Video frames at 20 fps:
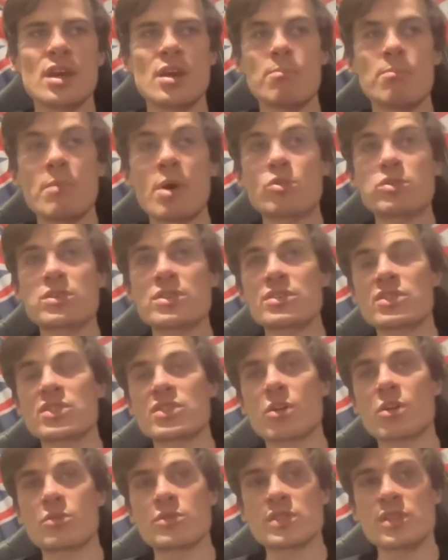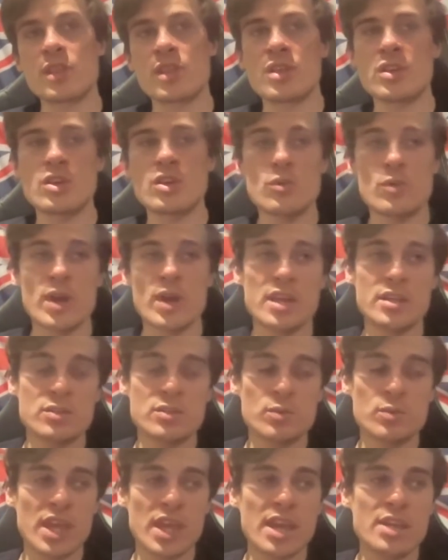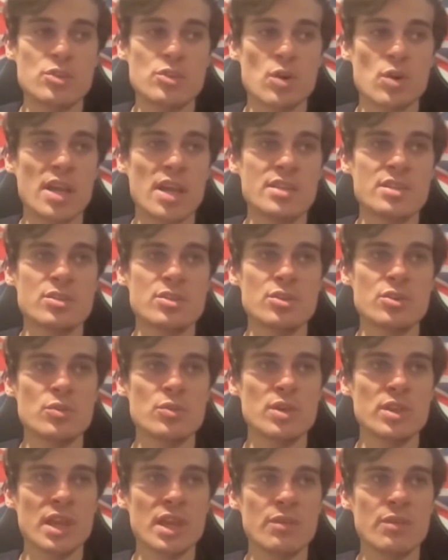Molten salts in the US, when they tried to do it,